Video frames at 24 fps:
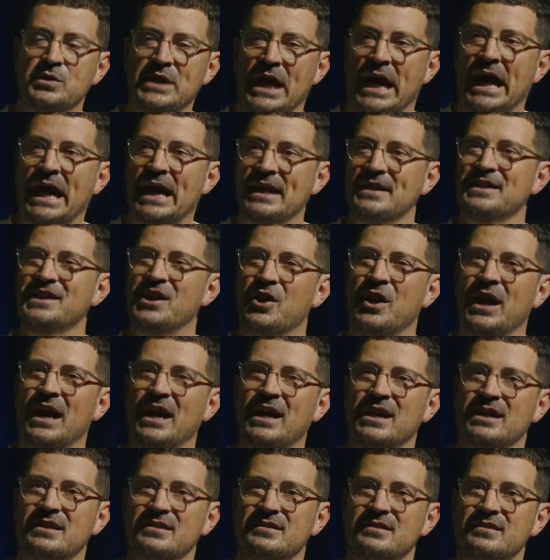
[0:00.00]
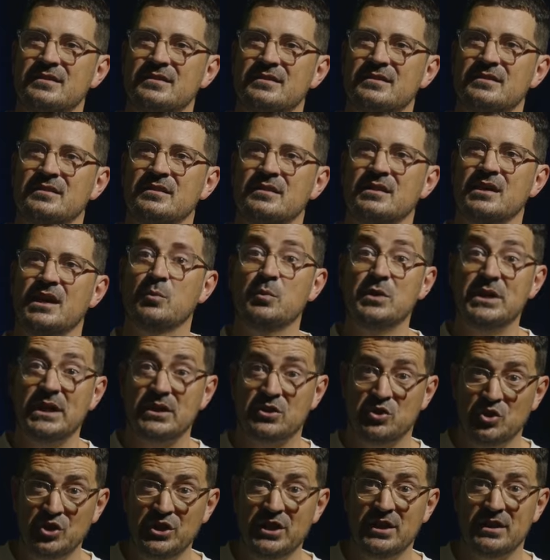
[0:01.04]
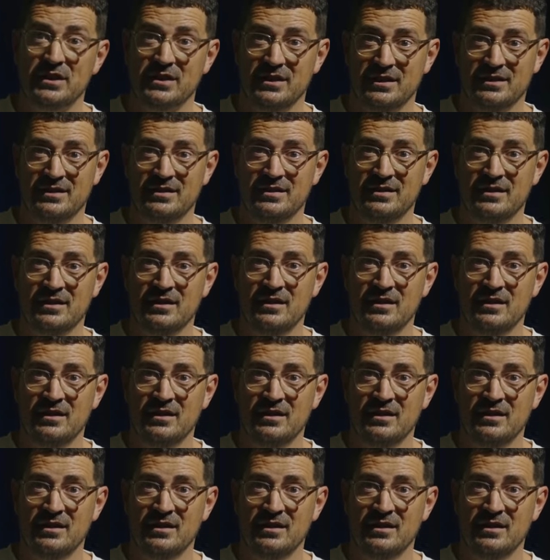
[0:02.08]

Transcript: harden our hearts and we get good at it.